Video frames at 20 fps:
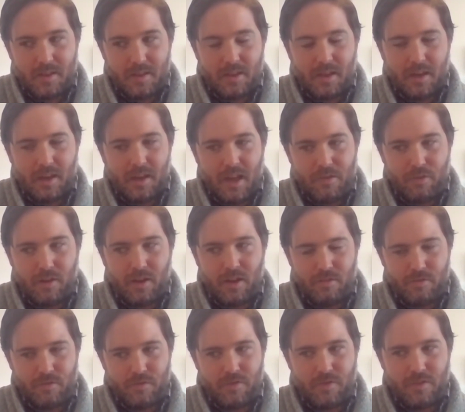the level
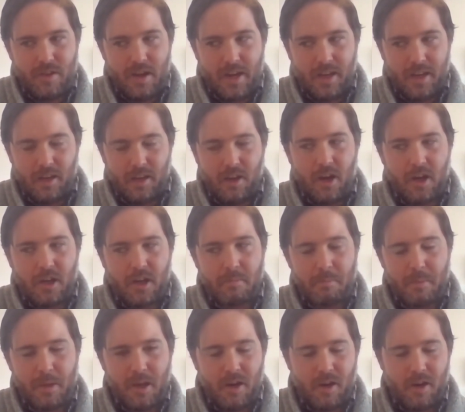of
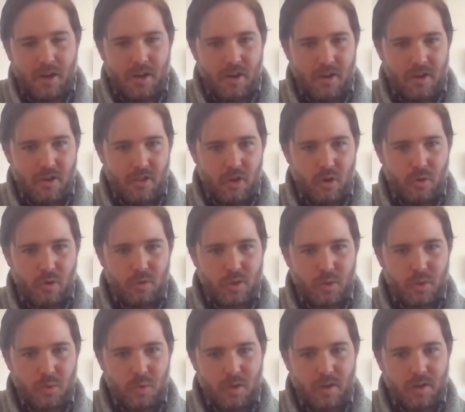dialogue beyond those
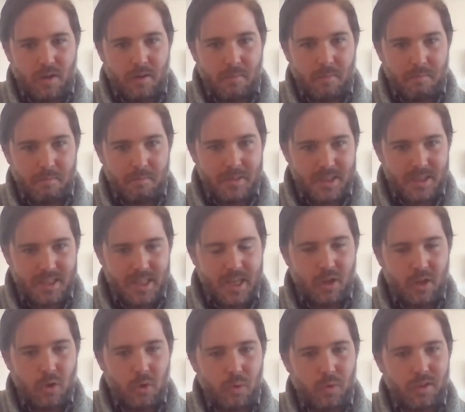who are
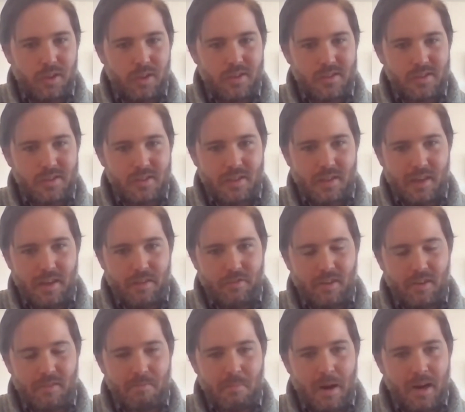stakeholders, the
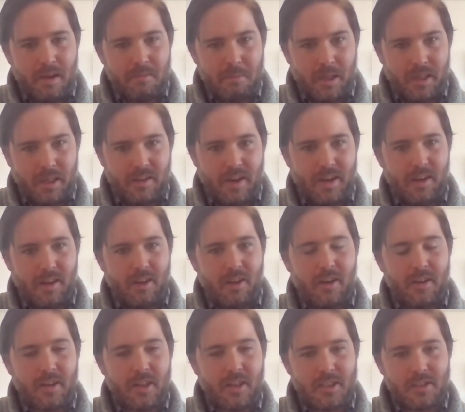level of public
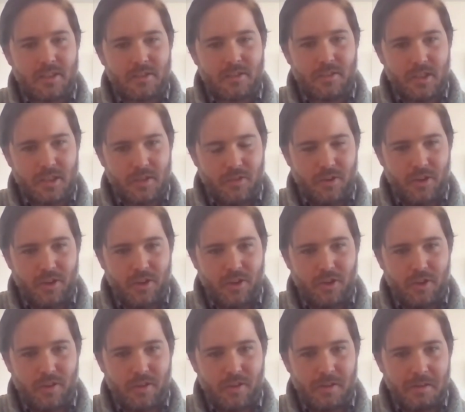dialogue is very
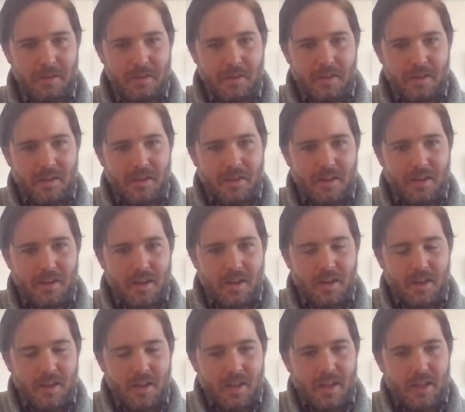good. And
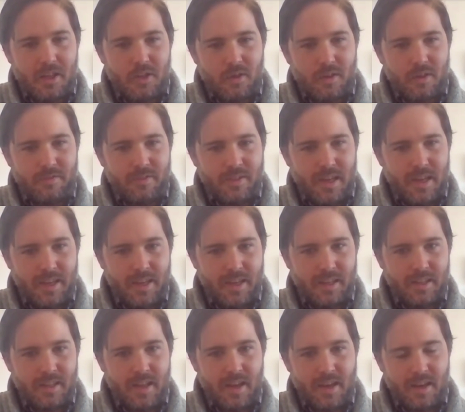sort of
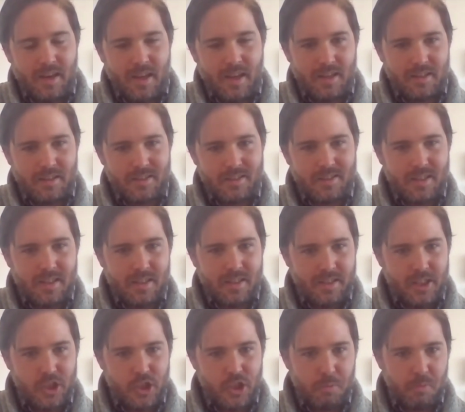taking that as a
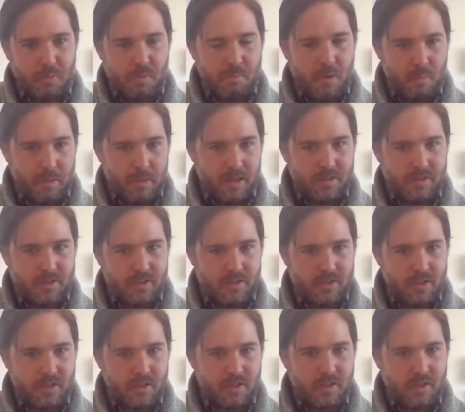teachable moment
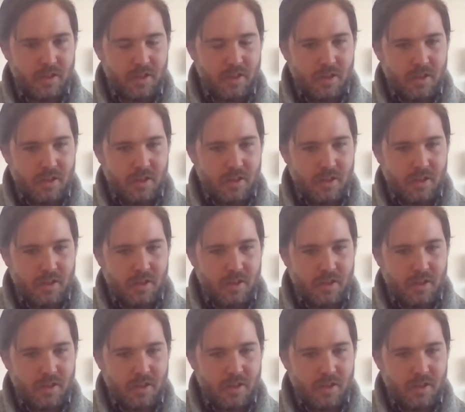to